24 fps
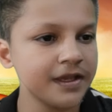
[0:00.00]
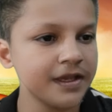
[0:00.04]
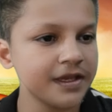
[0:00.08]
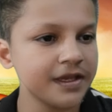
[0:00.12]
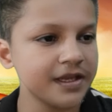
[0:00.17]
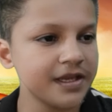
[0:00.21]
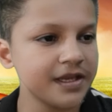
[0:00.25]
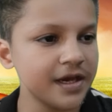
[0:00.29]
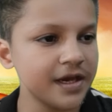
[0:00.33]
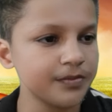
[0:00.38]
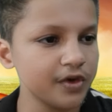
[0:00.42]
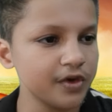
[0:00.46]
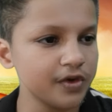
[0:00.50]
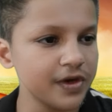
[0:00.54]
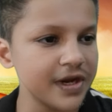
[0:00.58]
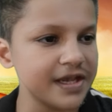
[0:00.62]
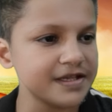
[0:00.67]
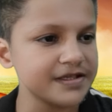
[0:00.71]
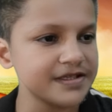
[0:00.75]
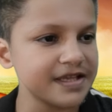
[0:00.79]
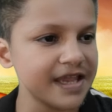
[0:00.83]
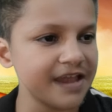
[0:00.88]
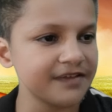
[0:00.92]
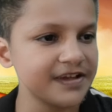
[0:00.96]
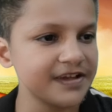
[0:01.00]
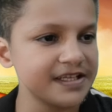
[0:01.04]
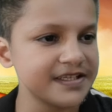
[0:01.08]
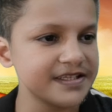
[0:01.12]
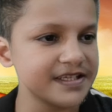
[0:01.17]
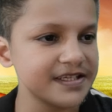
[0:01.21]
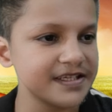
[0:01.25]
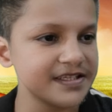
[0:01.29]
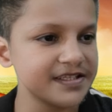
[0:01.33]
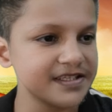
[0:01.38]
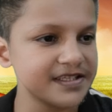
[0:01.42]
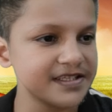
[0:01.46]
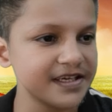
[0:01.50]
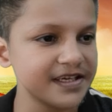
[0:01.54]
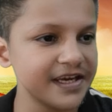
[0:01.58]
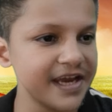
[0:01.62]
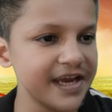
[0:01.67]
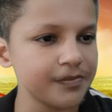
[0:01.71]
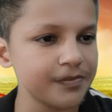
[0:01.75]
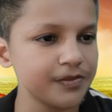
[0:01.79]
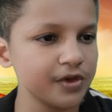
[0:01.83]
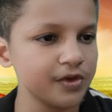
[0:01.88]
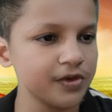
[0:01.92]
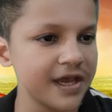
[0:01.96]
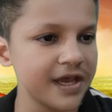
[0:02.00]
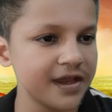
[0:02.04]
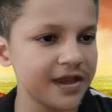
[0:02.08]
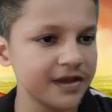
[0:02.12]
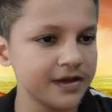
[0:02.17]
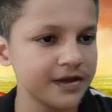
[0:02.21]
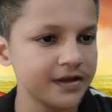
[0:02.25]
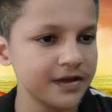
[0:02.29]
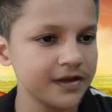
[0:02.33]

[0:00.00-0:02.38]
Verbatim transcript: Gamora's evil sister Nebula.